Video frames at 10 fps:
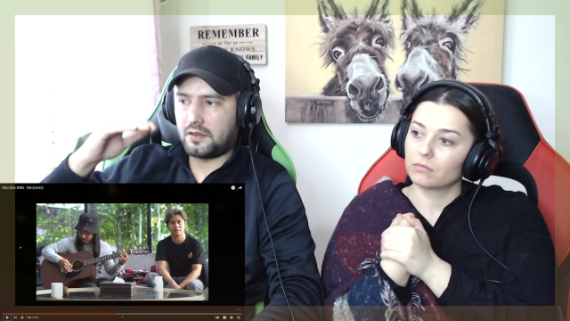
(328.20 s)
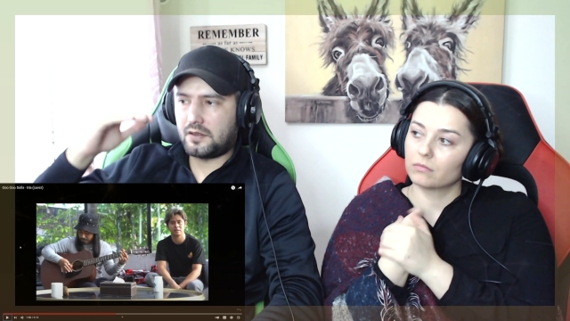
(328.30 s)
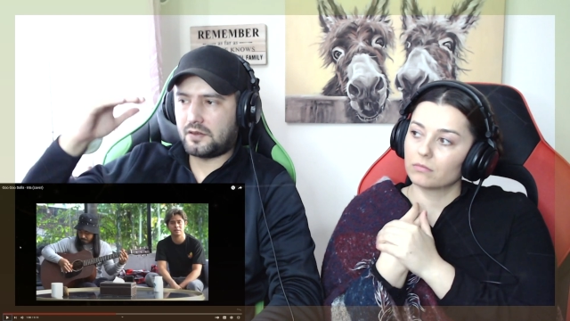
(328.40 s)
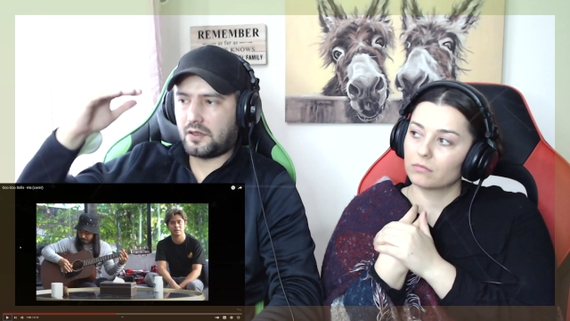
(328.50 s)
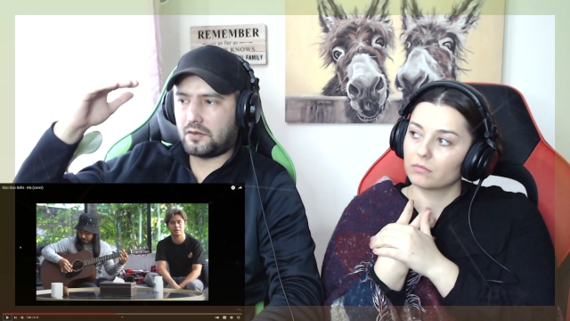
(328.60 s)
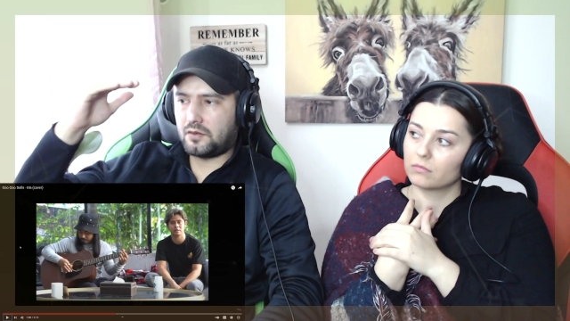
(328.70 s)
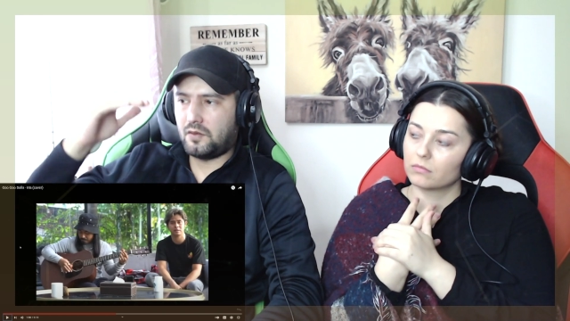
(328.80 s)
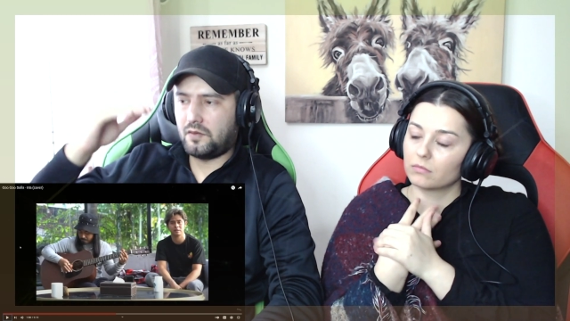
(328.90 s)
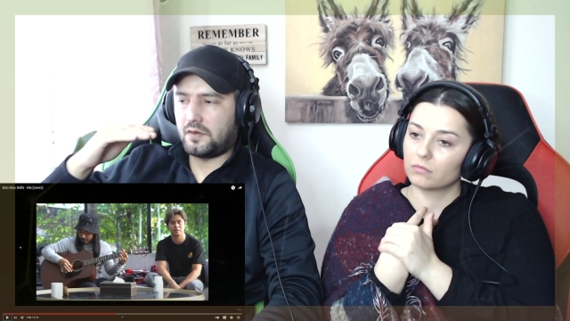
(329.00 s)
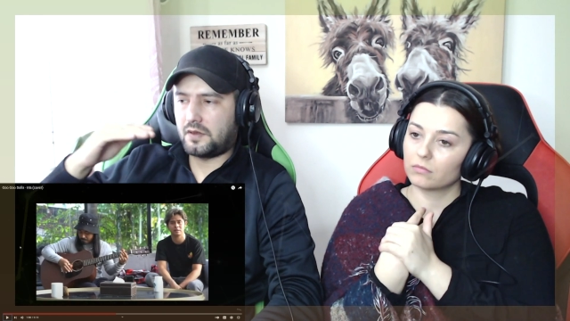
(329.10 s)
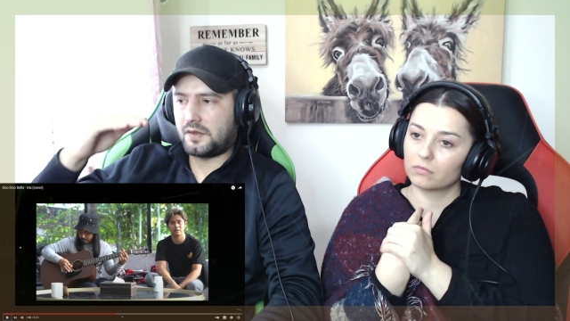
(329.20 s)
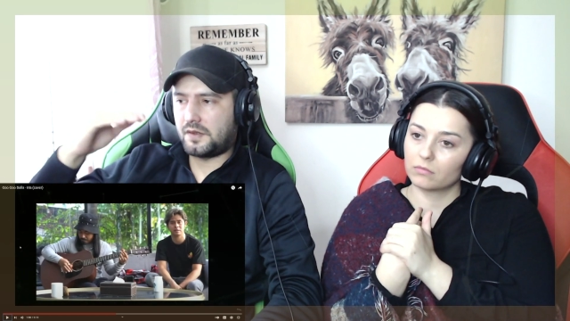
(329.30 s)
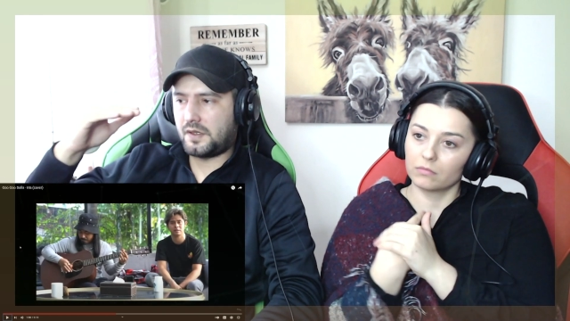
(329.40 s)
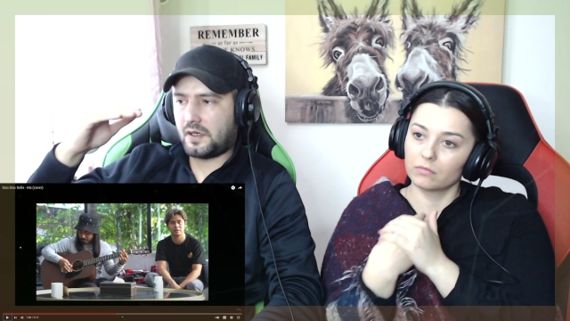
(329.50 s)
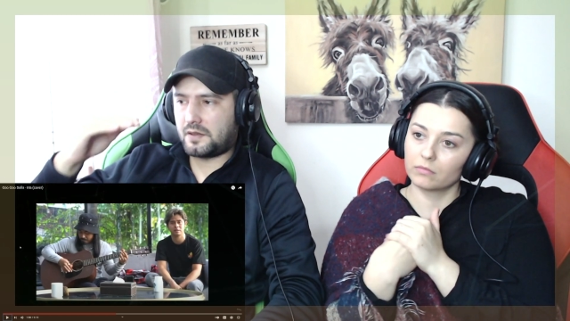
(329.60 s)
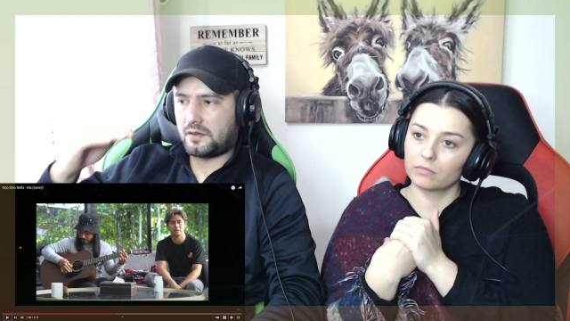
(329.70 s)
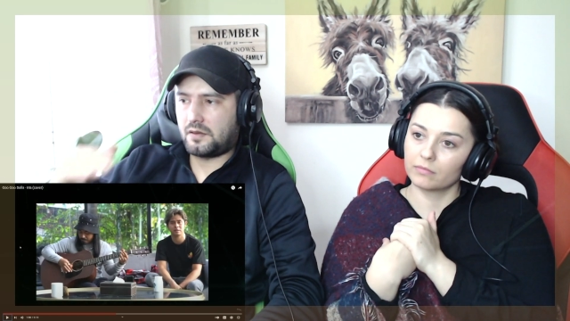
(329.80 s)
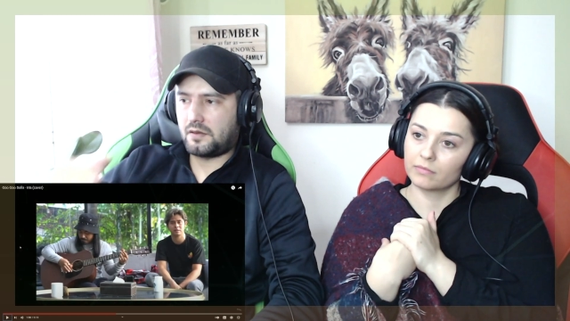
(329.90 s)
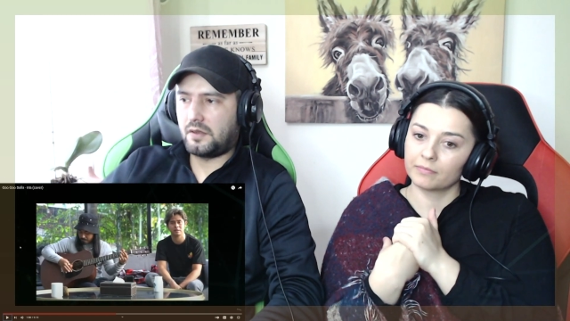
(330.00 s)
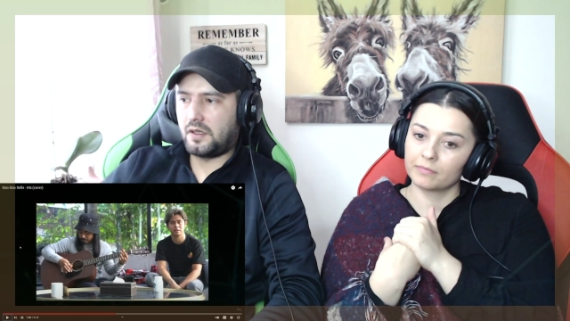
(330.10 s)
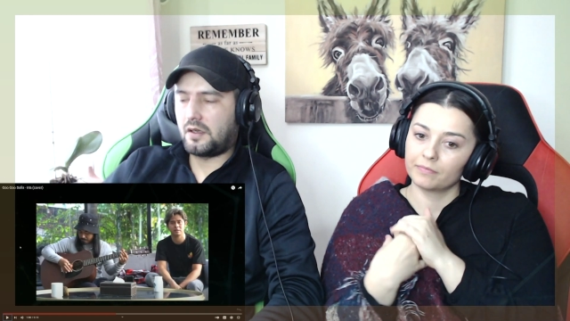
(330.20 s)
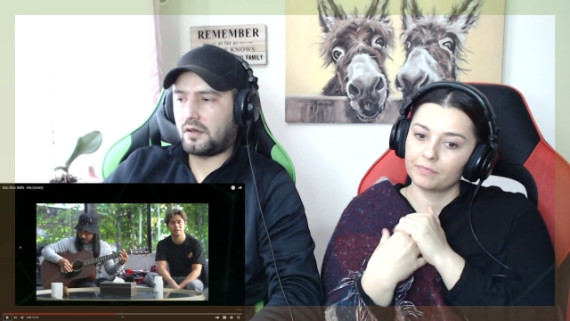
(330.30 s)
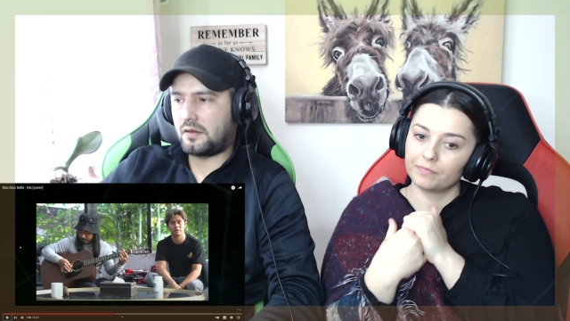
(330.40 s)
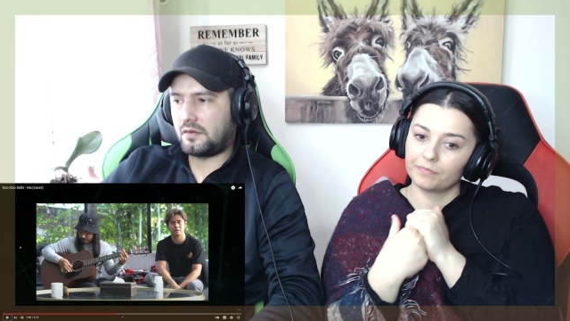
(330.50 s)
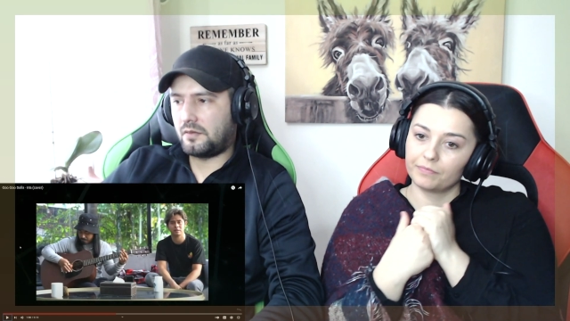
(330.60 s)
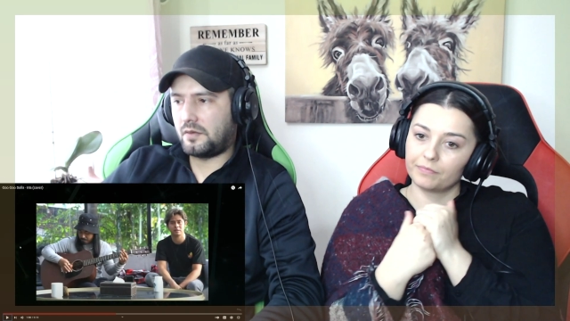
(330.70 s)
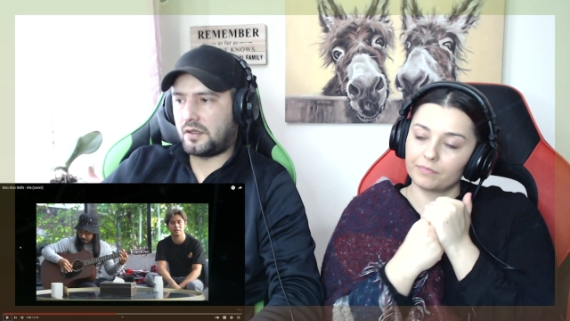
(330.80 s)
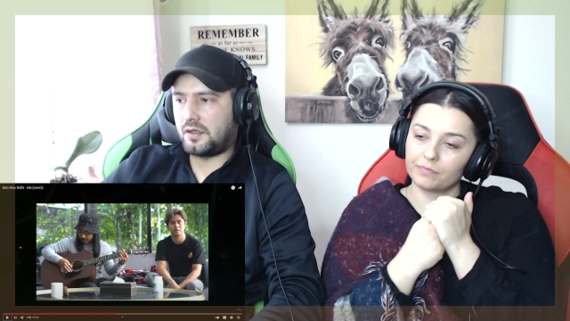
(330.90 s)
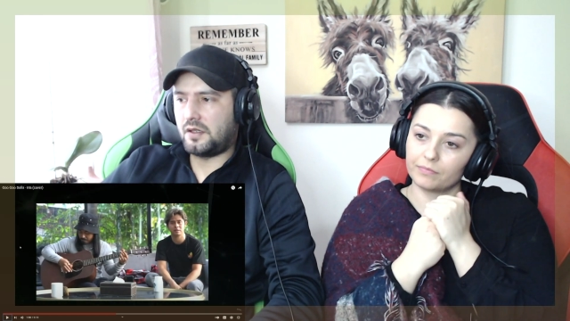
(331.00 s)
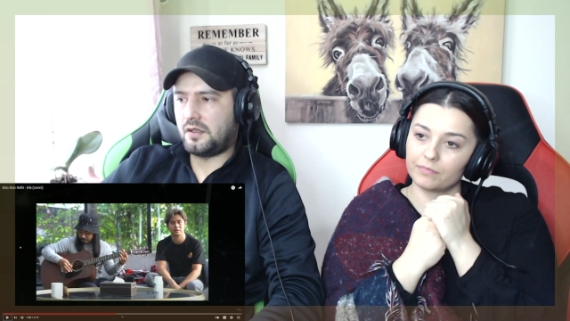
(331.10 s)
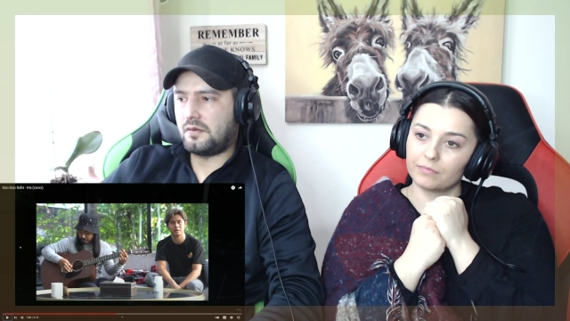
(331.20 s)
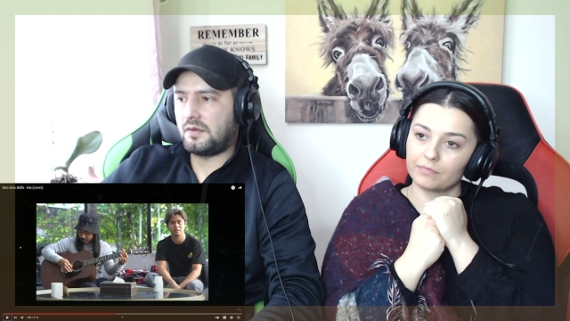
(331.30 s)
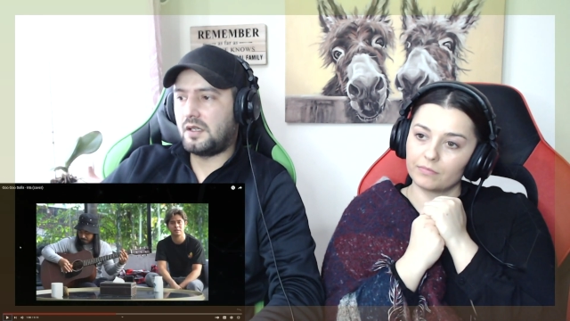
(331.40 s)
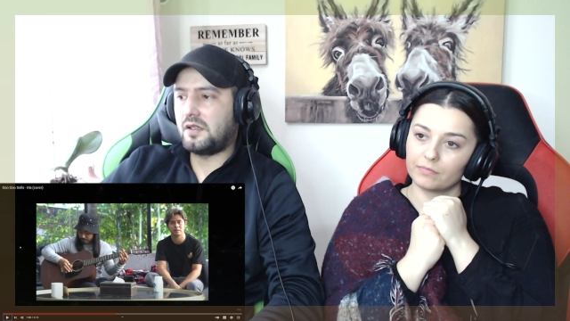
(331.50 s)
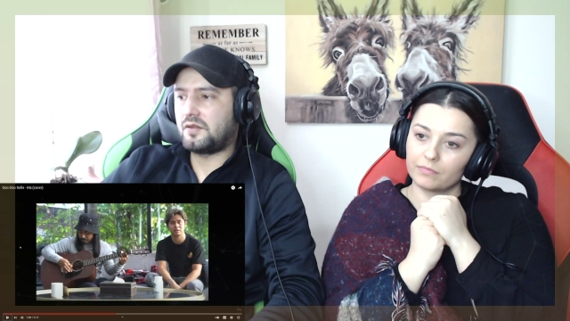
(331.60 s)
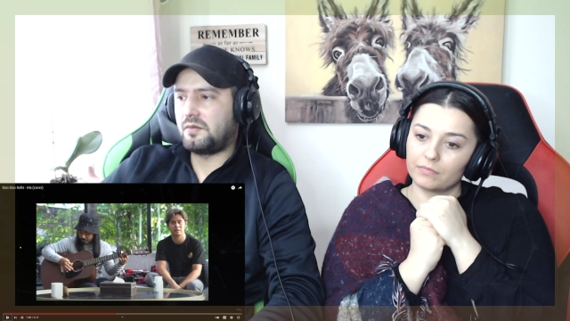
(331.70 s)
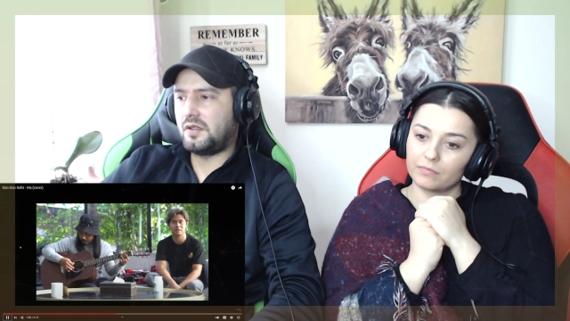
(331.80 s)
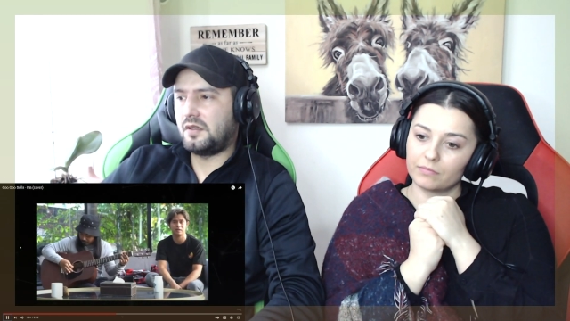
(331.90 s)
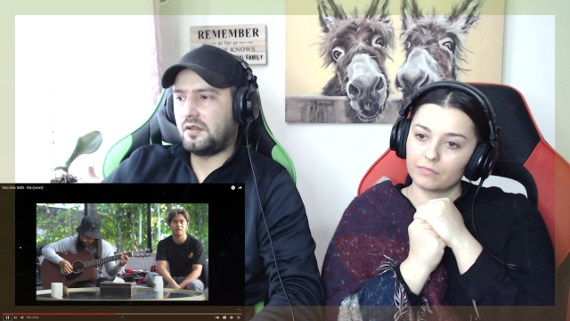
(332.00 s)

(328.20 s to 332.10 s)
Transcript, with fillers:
Speaker 1: It's not over. It's just there where she needs. It needs to be.